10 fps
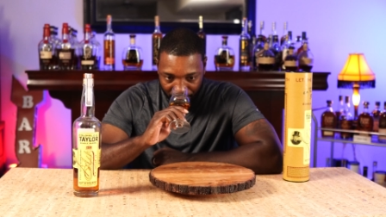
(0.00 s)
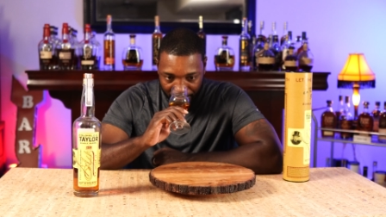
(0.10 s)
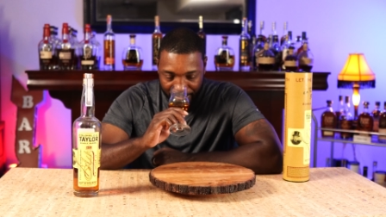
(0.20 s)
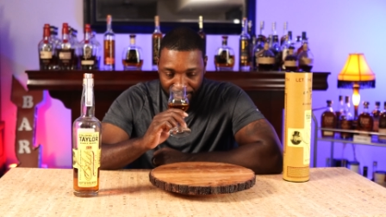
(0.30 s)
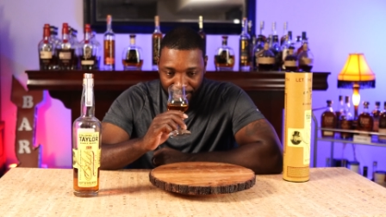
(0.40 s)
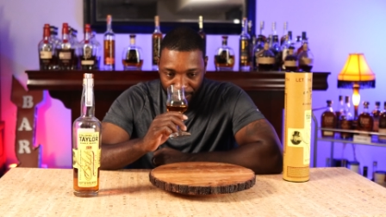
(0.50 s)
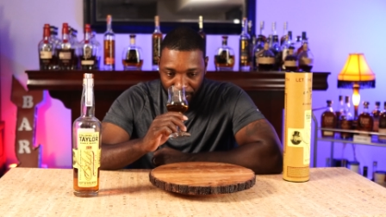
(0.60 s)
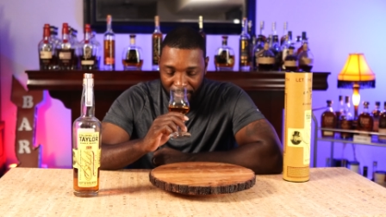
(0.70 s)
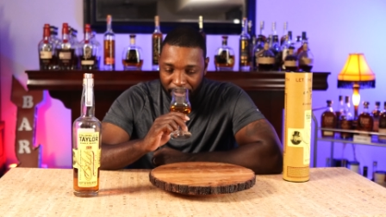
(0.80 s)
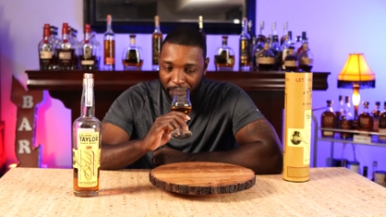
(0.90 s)
It's citrus.
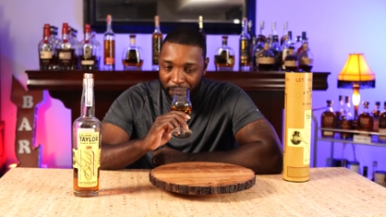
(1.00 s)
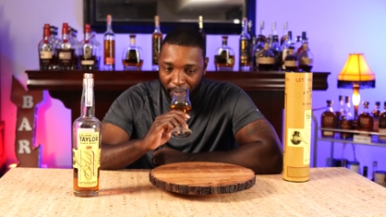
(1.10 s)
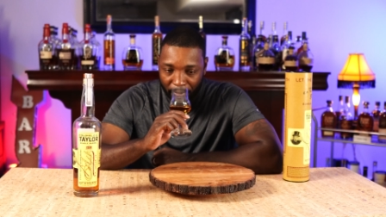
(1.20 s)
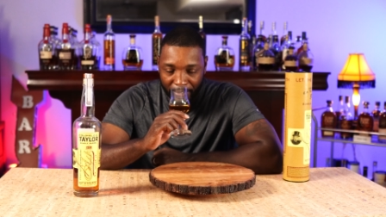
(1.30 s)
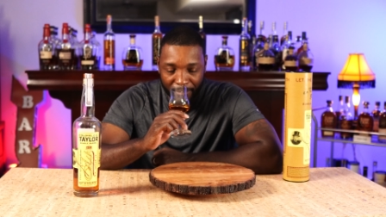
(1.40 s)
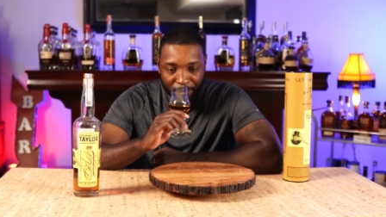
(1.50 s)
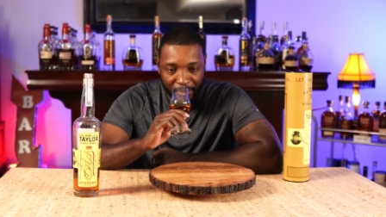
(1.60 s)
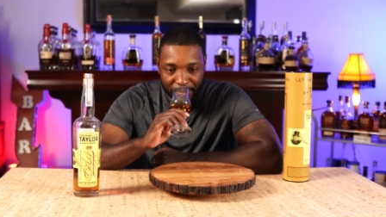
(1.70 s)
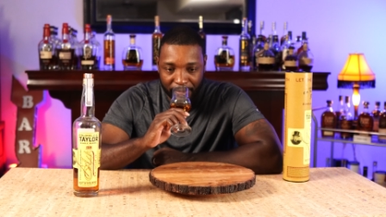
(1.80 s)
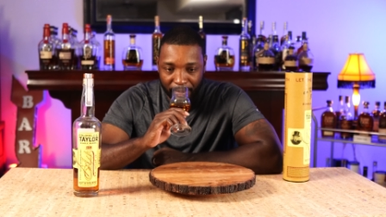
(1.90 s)
it's very
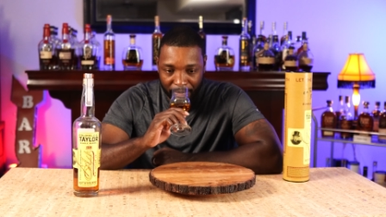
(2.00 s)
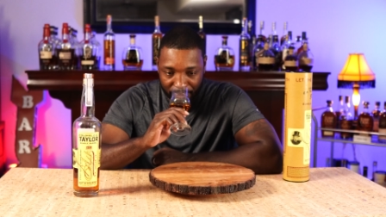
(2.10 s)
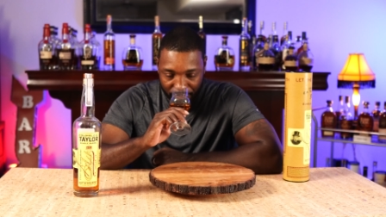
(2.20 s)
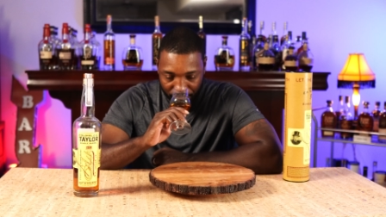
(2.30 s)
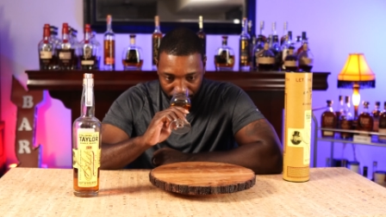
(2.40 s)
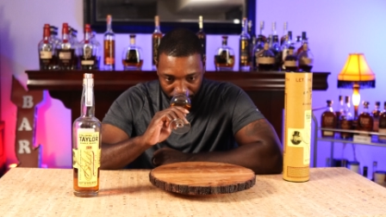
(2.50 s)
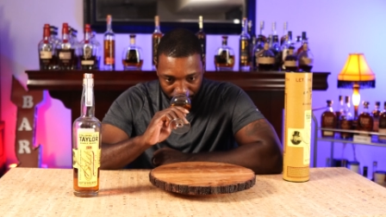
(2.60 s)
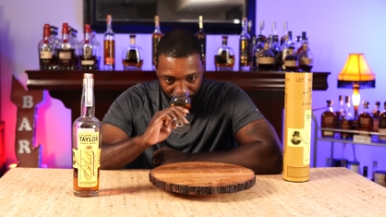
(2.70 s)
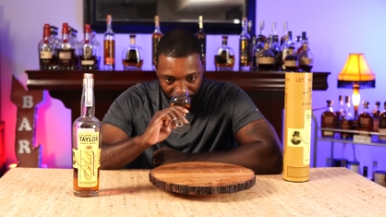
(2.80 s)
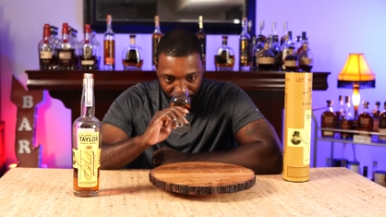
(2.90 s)
it's it's
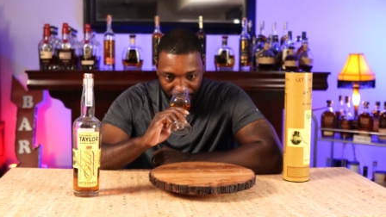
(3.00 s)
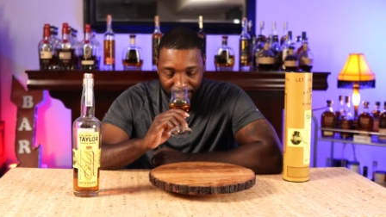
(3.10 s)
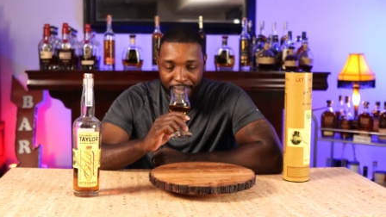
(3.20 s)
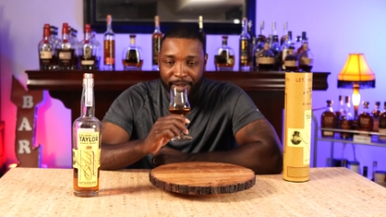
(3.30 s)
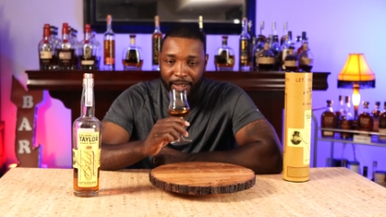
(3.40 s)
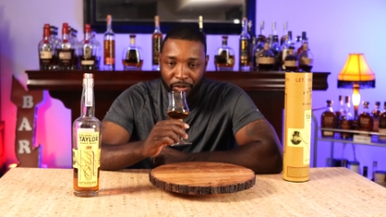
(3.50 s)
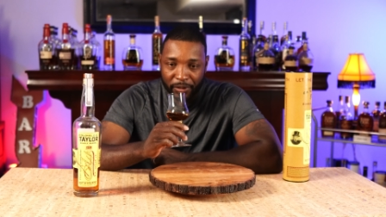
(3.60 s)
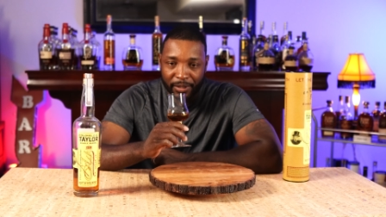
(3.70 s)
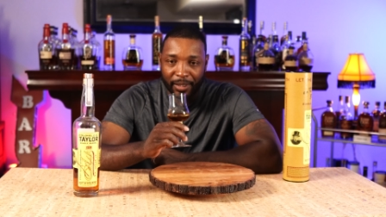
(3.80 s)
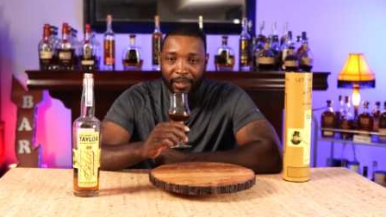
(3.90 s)
it's
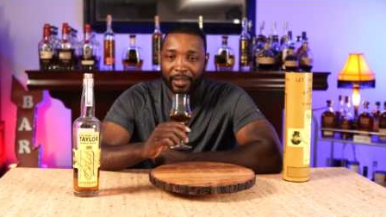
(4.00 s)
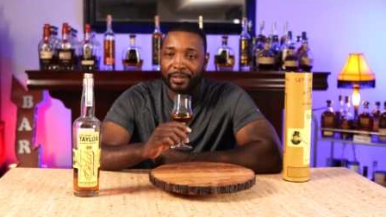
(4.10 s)
citrusy.